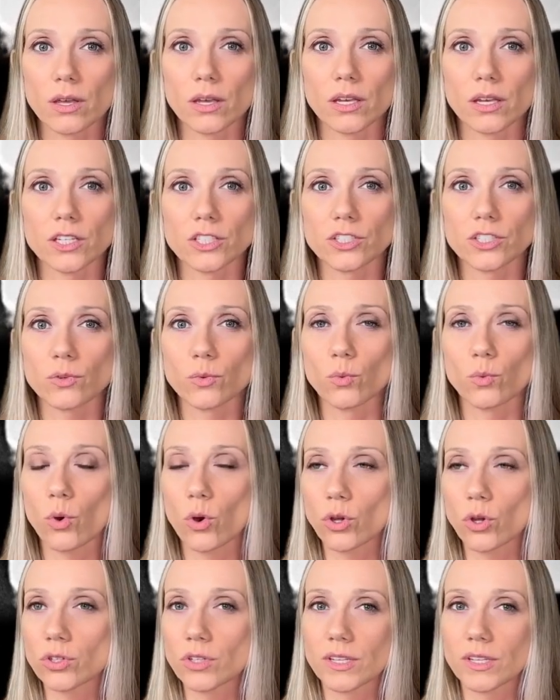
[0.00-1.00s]
is
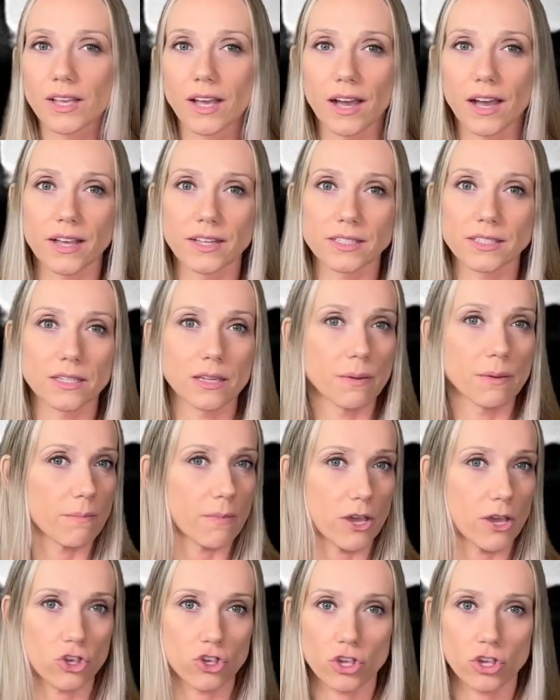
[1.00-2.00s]
what guides
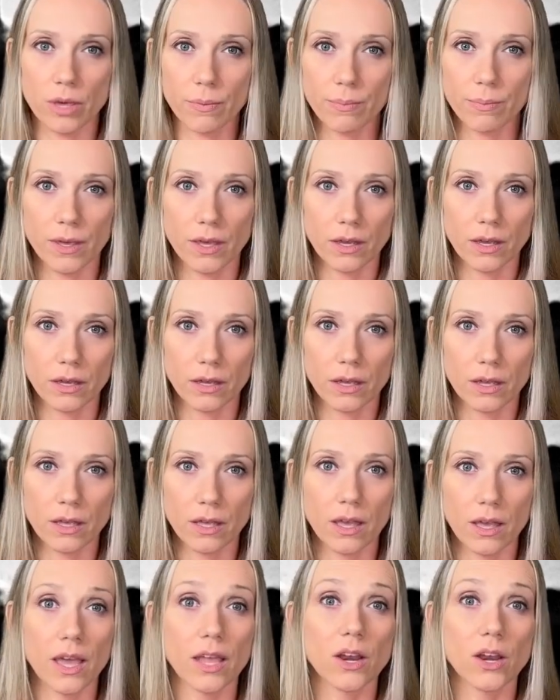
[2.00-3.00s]
my shaping
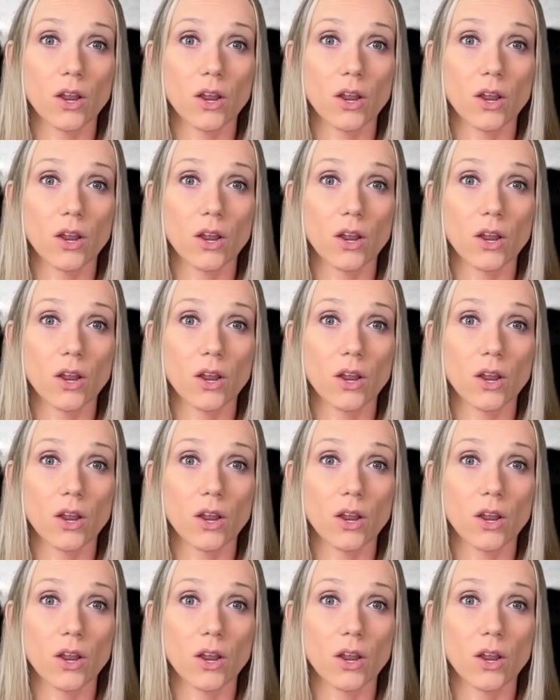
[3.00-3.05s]
and